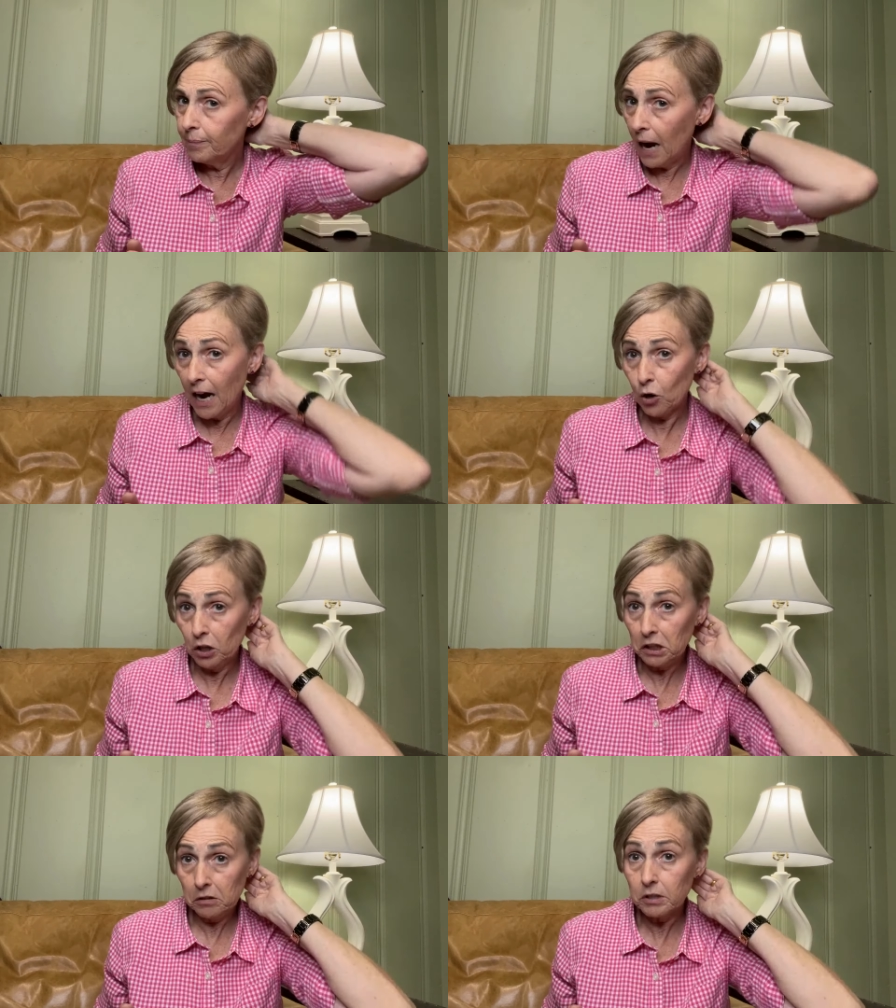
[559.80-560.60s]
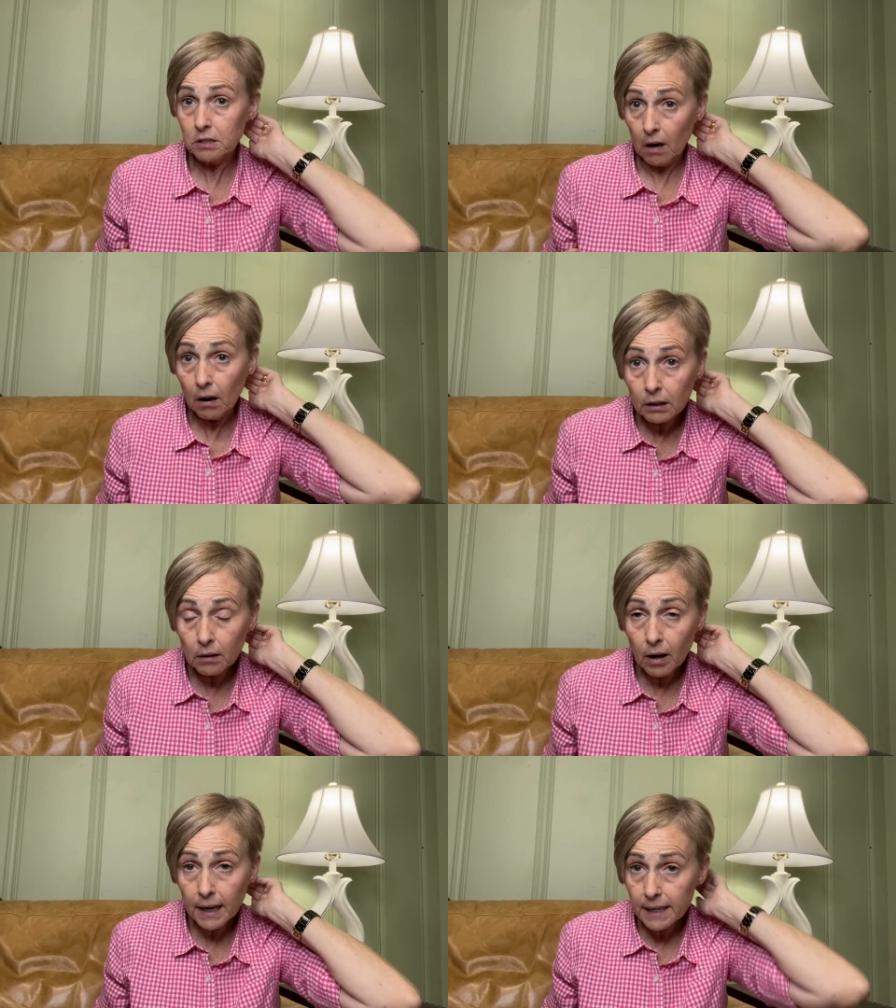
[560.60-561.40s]
I call it a little skunk
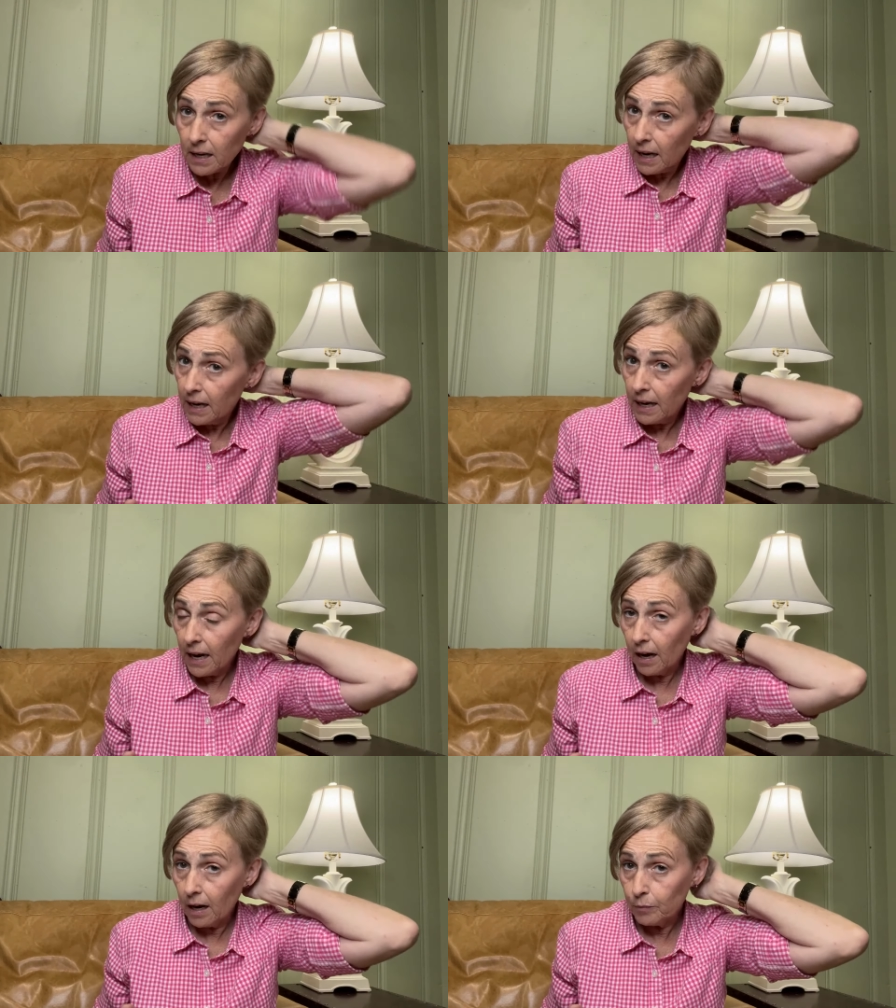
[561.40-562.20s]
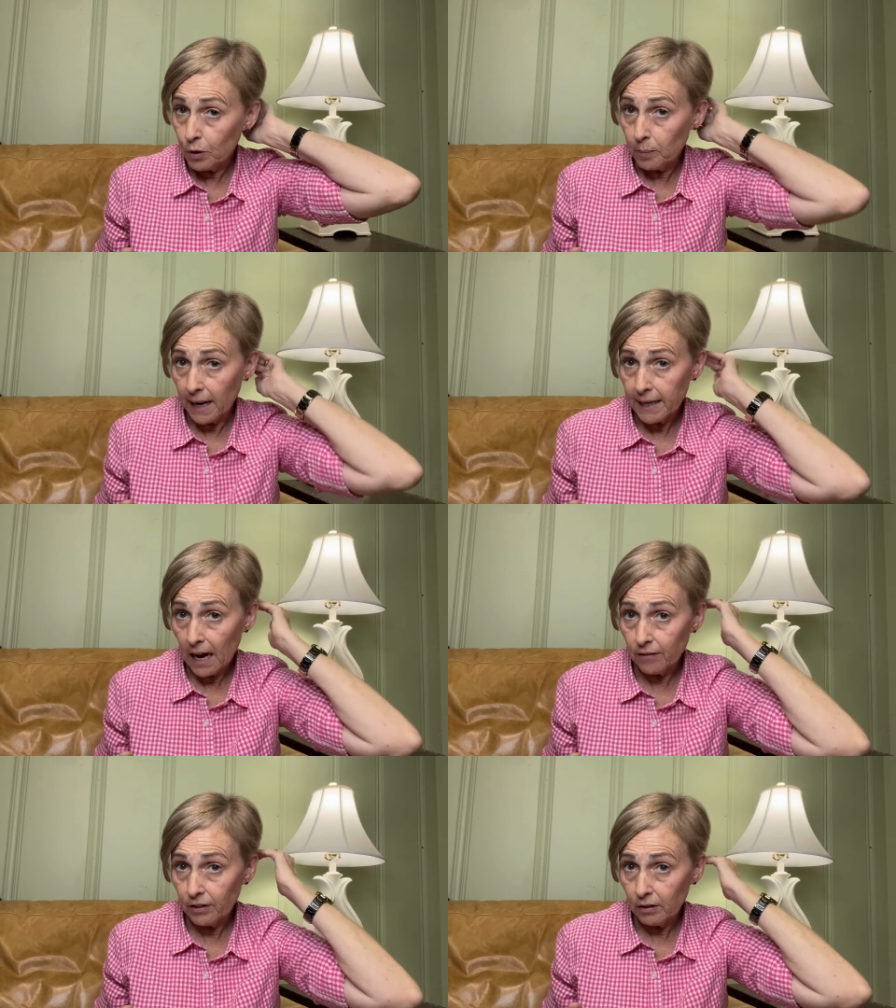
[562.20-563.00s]
line. Um, you might
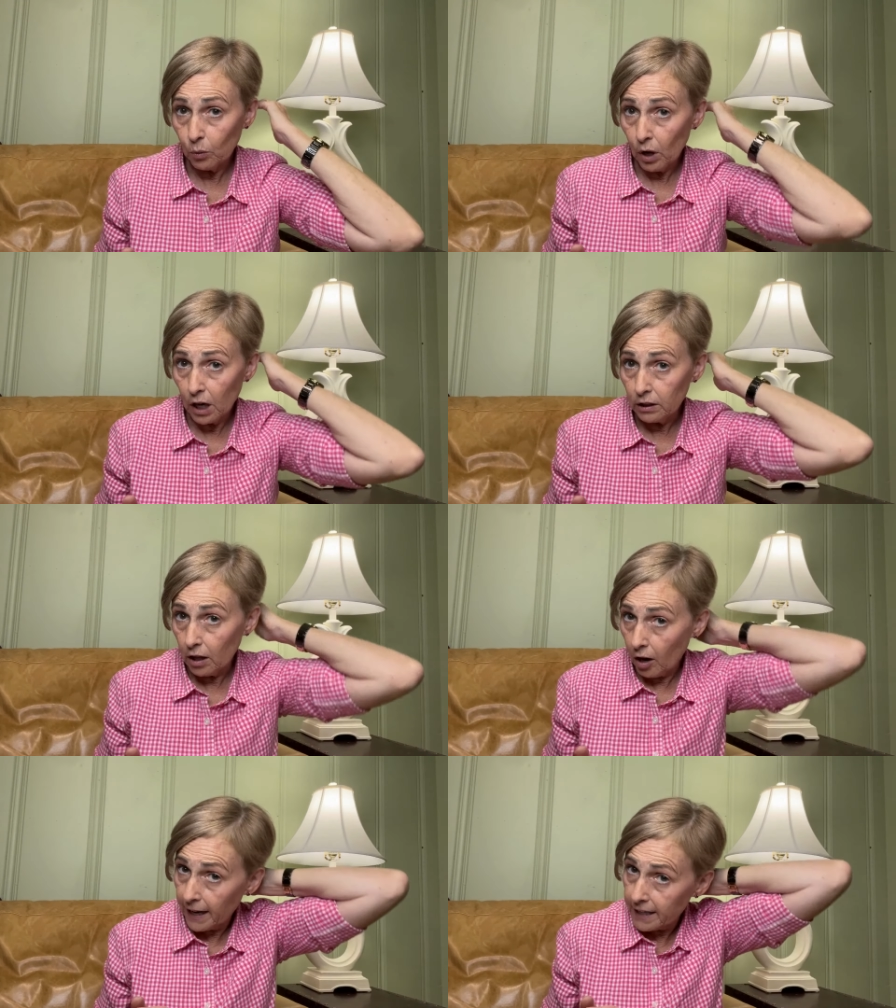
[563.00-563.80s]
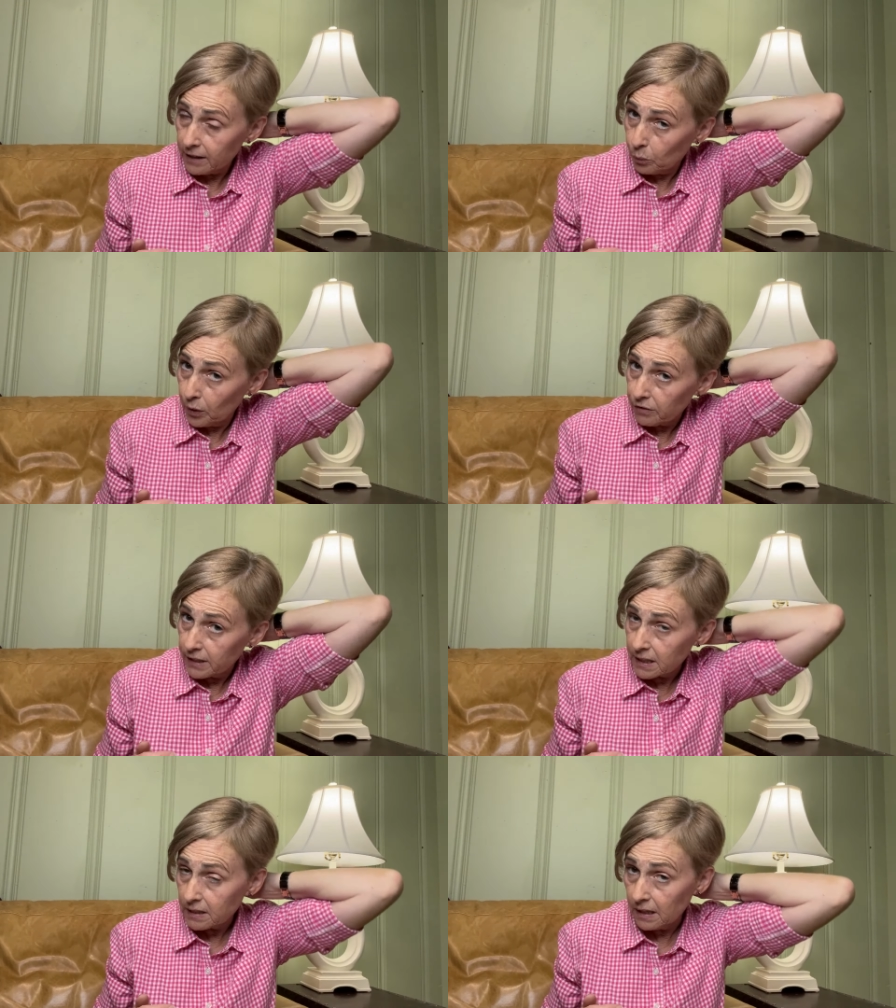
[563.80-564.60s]
have a, a line where
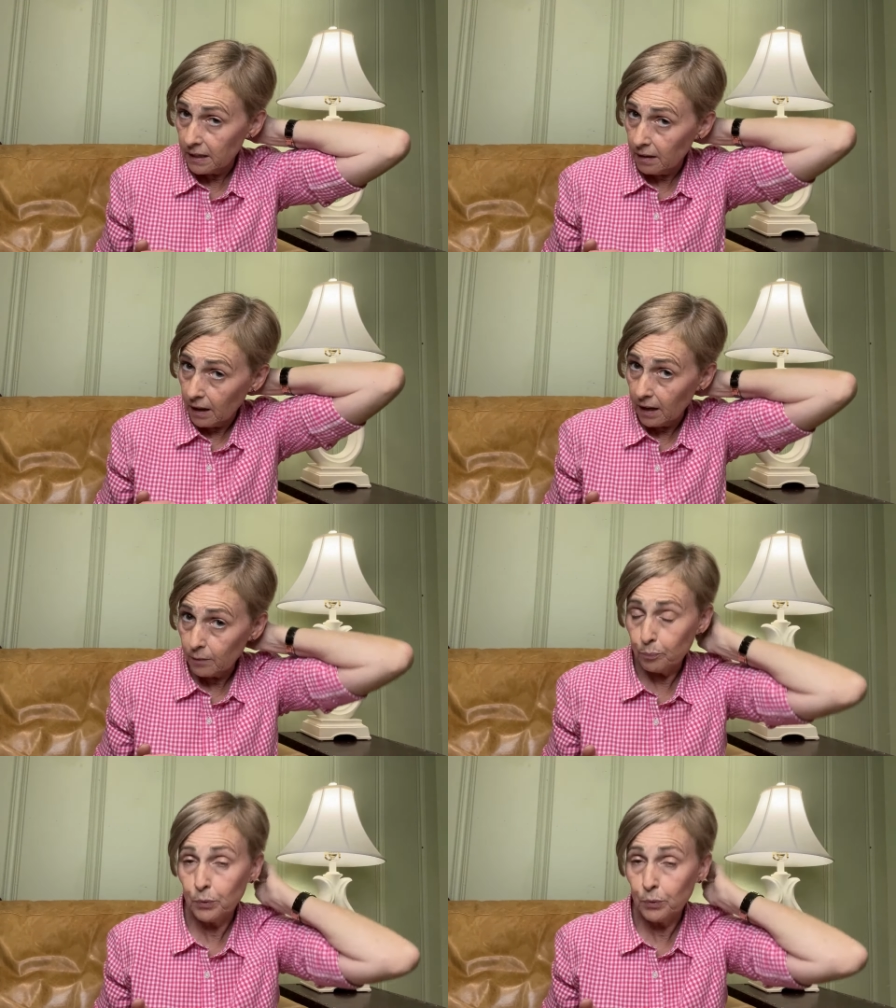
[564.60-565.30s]
it's uh,